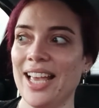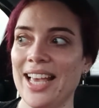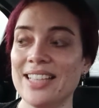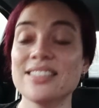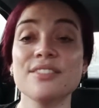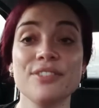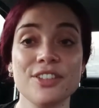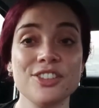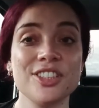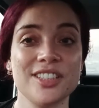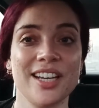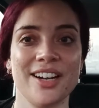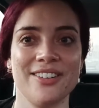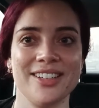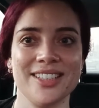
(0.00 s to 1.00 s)
as a
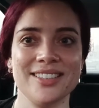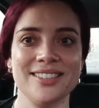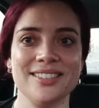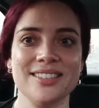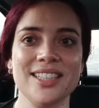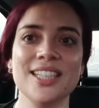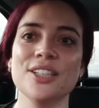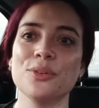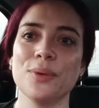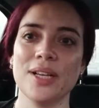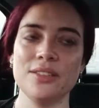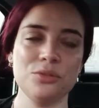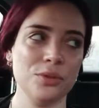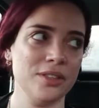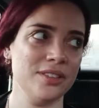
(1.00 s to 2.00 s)
vegetarian in a
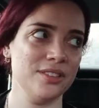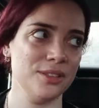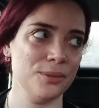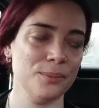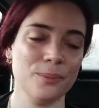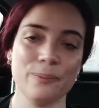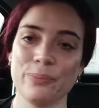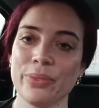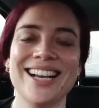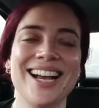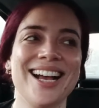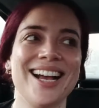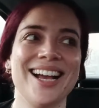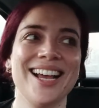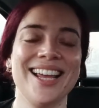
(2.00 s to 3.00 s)
restaurant.
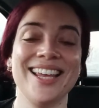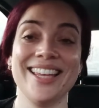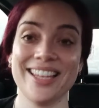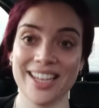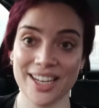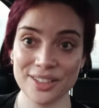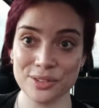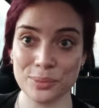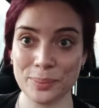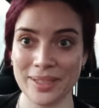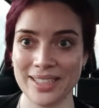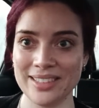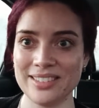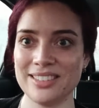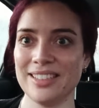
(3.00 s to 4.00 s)
I can't
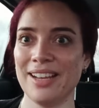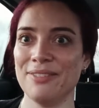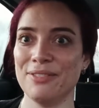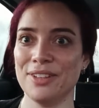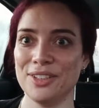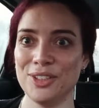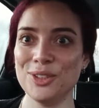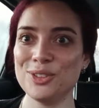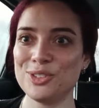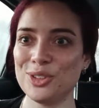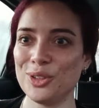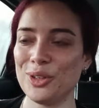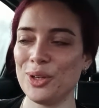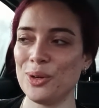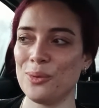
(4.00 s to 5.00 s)
wait to have the new
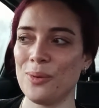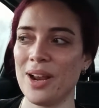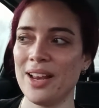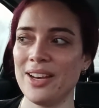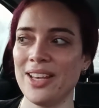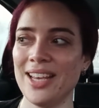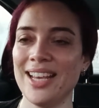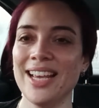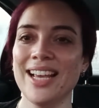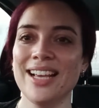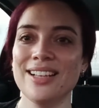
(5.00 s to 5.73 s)
studio ready